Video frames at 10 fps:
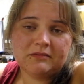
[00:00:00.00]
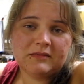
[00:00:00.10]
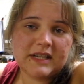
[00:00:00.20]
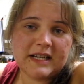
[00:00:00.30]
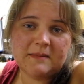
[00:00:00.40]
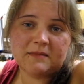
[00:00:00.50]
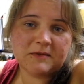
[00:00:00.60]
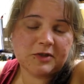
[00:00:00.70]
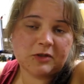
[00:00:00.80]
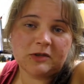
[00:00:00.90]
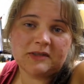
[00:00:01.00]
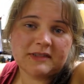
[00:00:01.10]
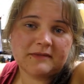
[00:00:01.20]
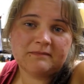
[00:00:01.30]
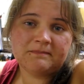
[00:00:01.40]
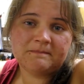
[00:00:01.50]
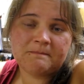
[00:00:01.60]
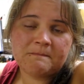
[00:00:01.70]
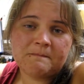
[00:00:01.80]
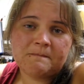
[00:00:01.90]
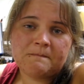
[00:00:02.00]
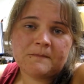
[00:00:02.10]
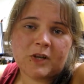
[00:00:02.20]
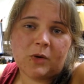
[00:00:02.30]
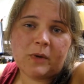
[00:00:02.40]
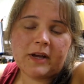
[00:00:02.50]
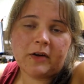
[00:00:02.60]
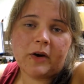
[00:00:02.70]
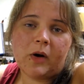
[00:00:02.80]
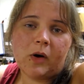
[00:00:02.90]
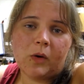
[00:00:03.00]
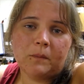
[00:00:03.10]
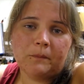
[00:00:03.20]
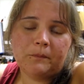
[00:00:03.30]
team shirts Go big or go home.